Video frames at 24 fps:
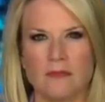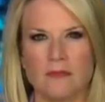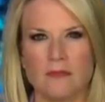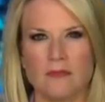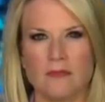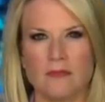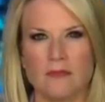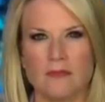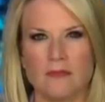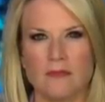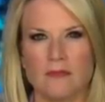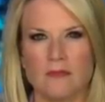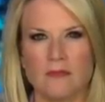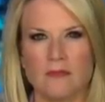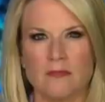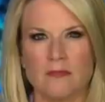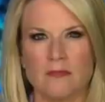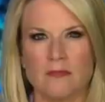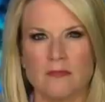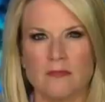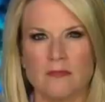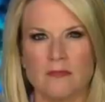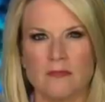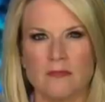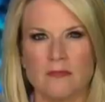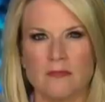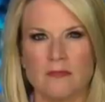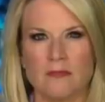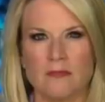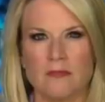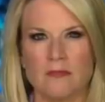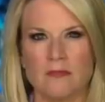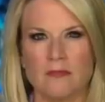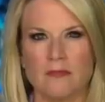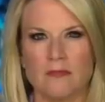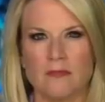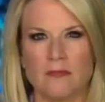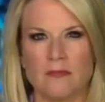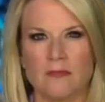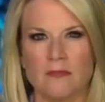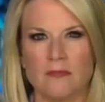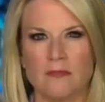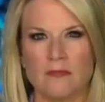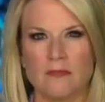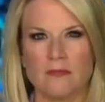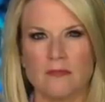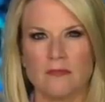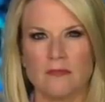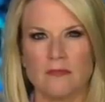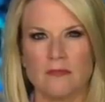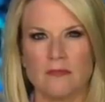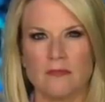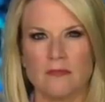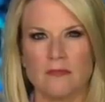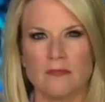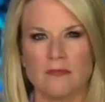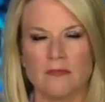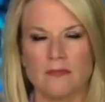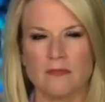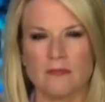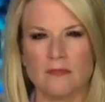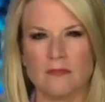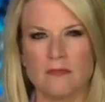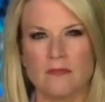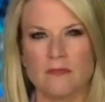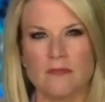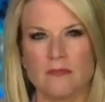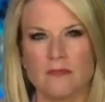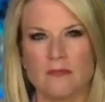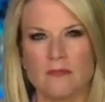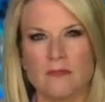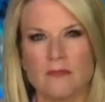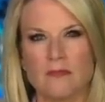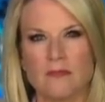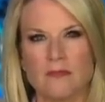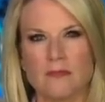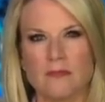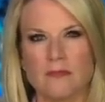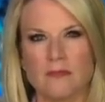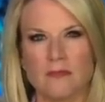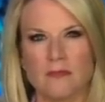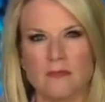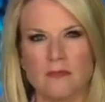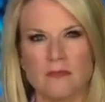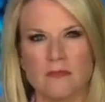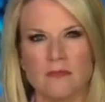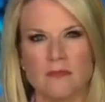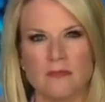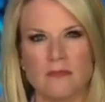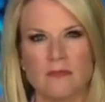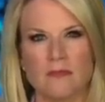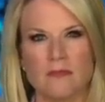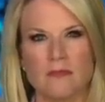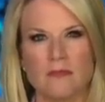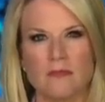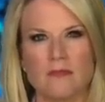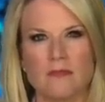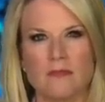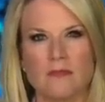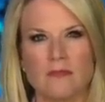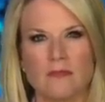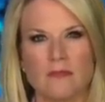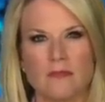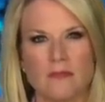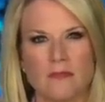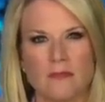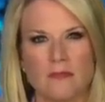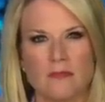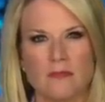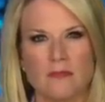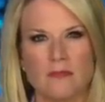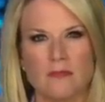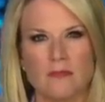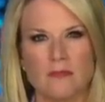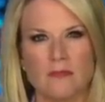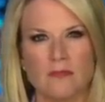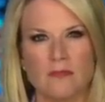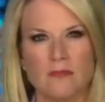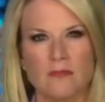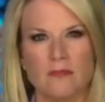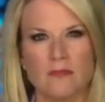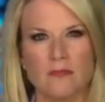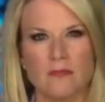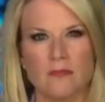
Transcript: No words are spoken by the person on screen.